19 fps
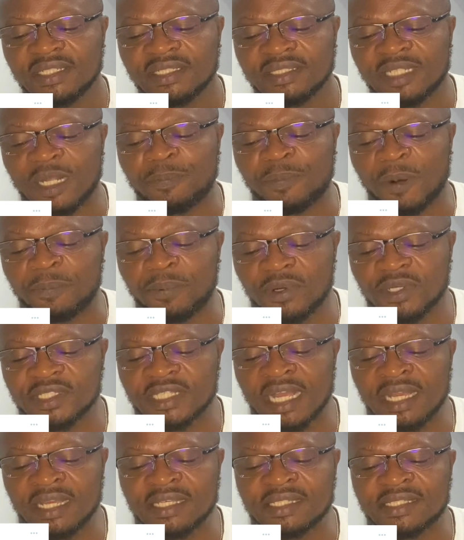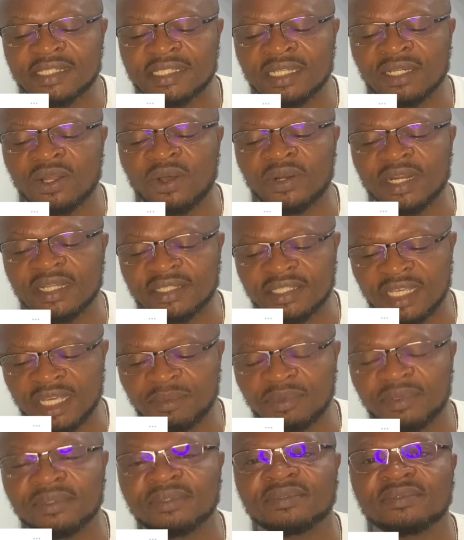The proposal is still on the
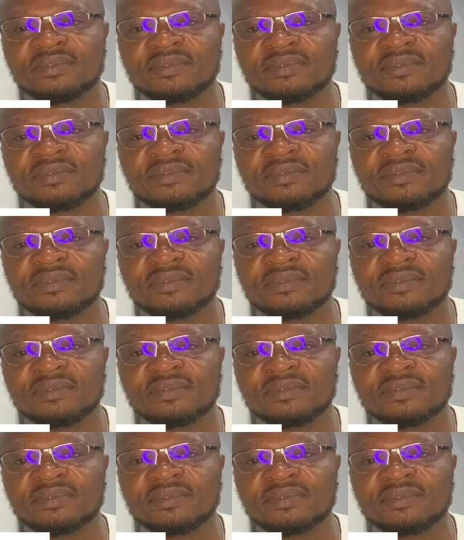table.